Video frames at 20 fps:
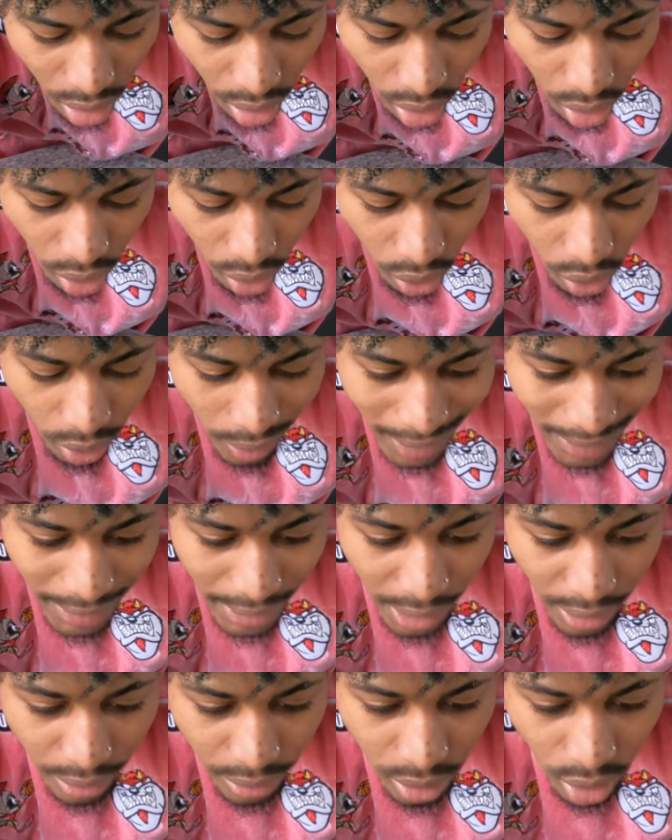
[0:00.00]
Oh, I
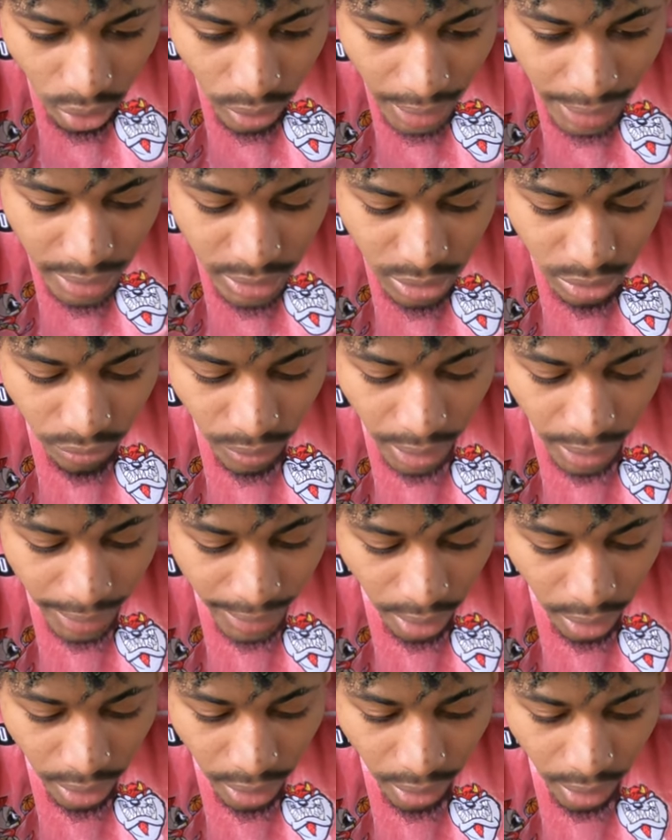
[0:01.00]
got her location right
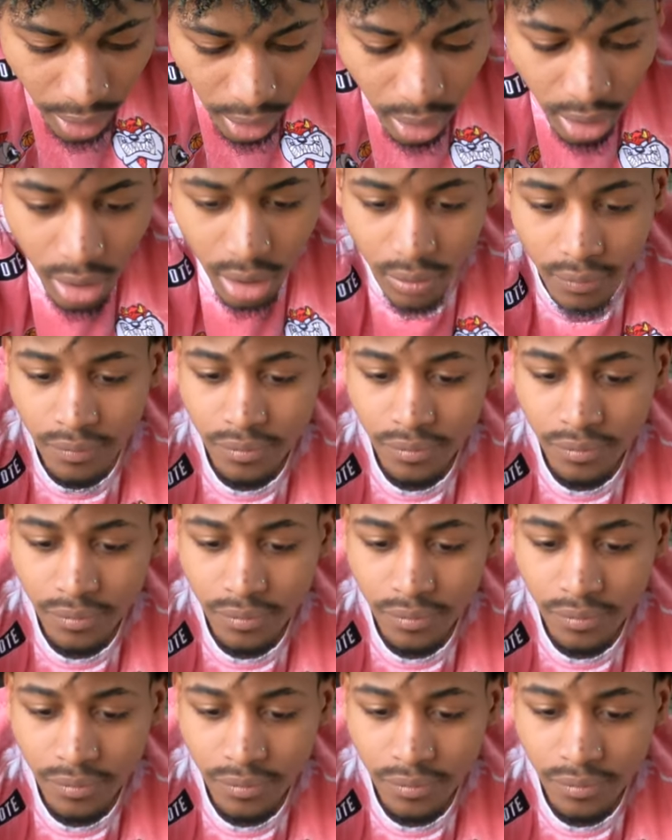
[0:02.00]
now, y'all.